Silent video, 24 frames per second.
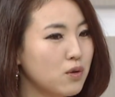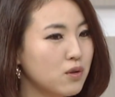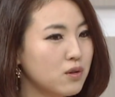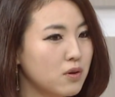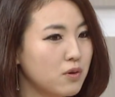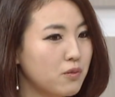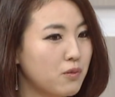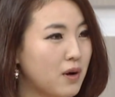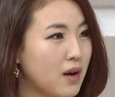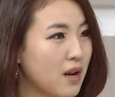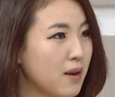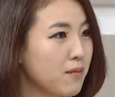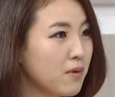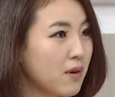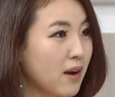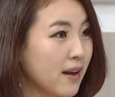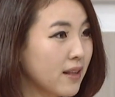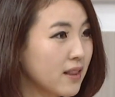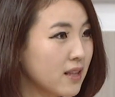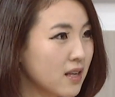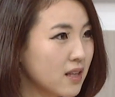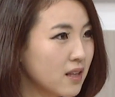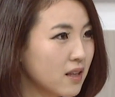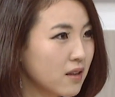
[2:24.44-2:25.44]
all the whatever
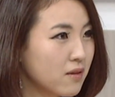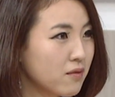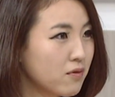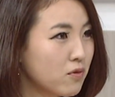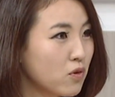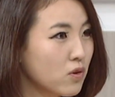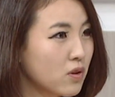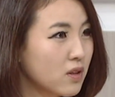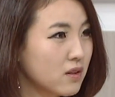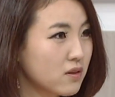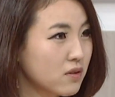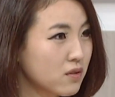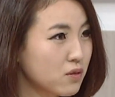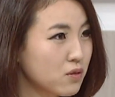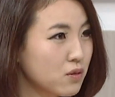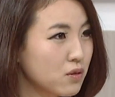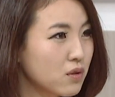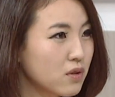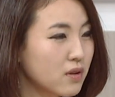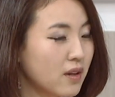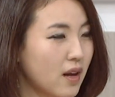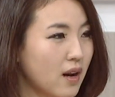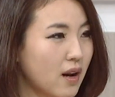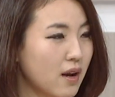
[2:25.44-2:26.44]
I needed for the
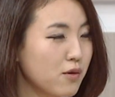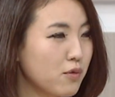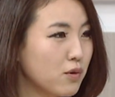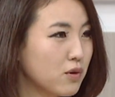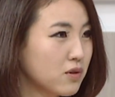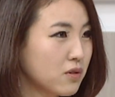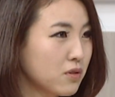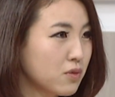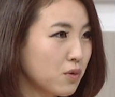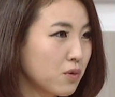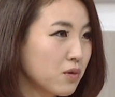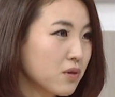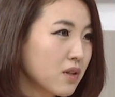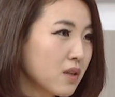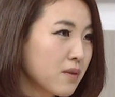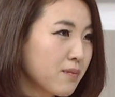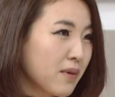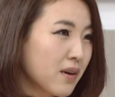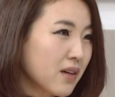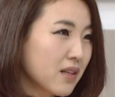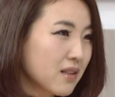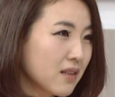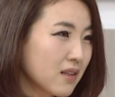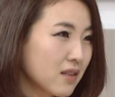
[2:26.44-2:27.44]
school that I was
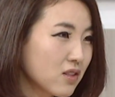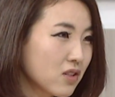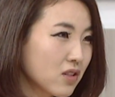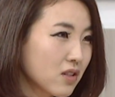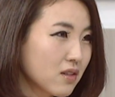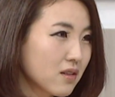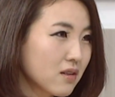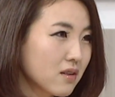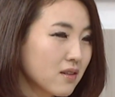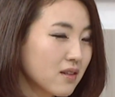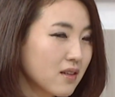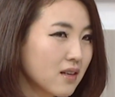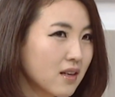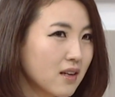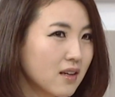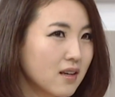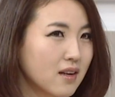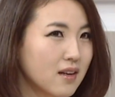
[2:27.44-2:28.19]
scolded by teacher.